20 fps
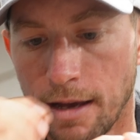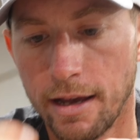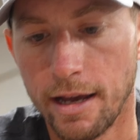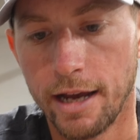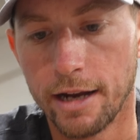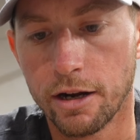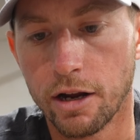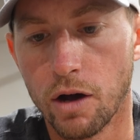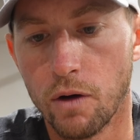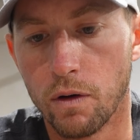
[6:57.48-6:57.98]

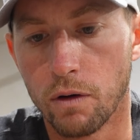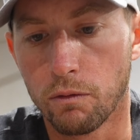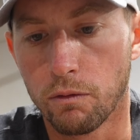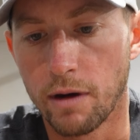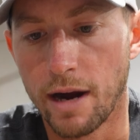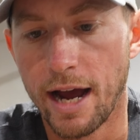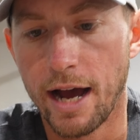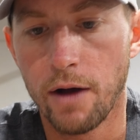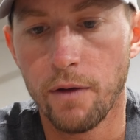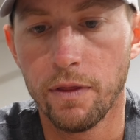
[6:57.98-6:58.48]
and go
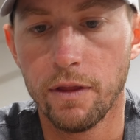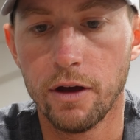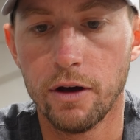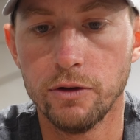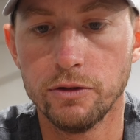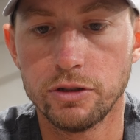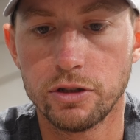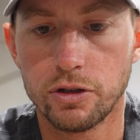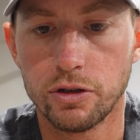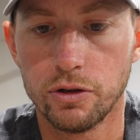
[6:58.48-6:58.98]
around
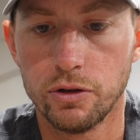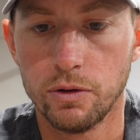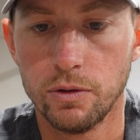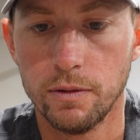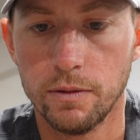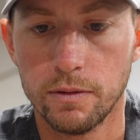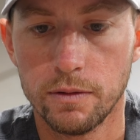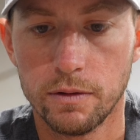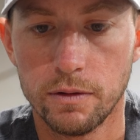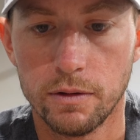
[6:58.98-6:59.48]
those
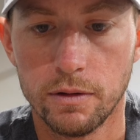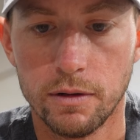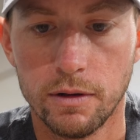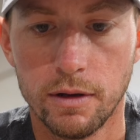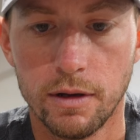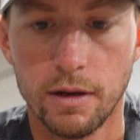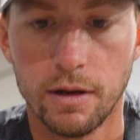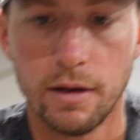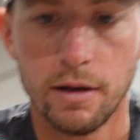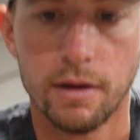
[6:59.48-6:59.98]
two
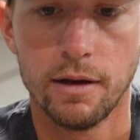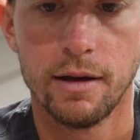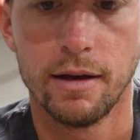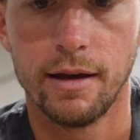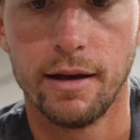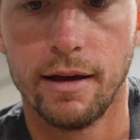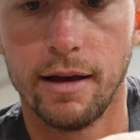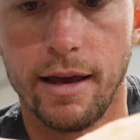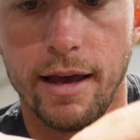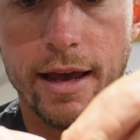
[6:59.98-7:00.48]

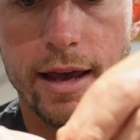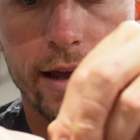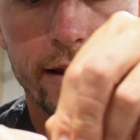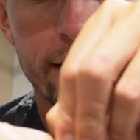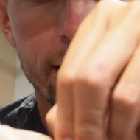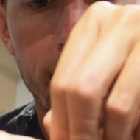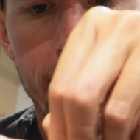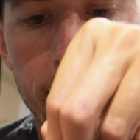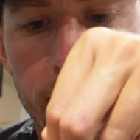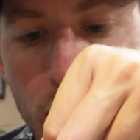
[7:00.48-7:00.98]
and
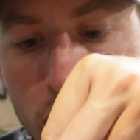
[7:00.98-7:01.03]
tie an